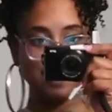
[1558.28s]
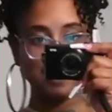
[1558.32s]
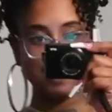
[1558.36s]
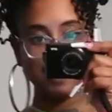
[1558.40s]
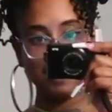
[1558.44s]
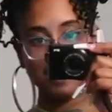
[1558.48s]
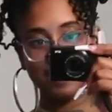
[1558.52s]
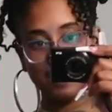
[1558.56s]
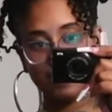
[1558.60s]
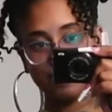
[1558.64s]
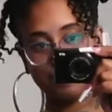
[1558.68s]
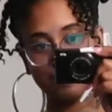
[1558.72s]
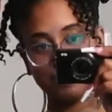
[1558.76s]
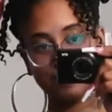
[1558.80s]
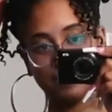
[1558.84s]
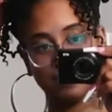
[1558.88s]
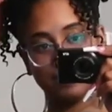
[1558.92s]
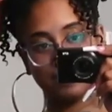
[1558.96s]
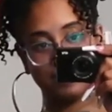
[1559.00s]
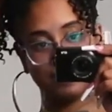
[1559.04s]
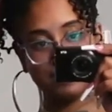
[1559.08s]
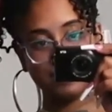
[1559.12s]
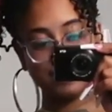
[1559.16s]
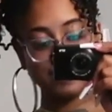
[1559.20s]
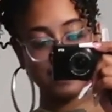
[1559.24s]
And it
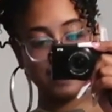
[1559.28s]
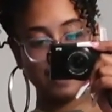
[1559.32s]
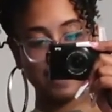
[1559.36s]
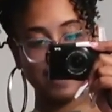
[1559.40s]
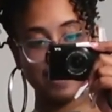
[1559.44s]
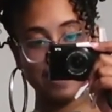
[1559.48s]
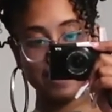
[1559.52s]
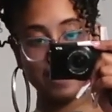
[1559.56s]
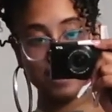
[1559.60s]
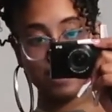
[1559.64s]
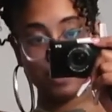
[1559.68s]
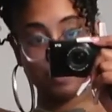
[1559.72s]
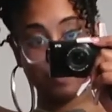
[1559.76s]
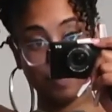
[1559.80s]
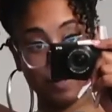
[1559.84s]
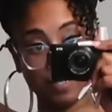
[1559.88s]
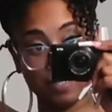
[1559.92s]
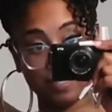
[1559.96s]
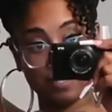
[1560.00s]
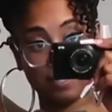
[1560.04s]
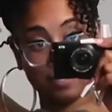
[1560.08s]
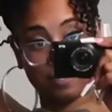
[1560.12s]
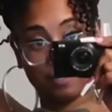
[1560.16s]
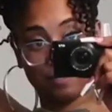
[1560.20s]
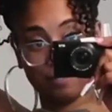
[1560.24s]
was
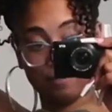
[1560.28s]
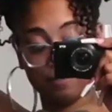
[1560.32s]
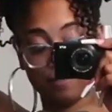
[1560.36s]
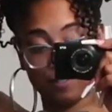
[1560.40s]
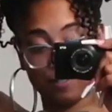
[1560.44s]
inexpensive.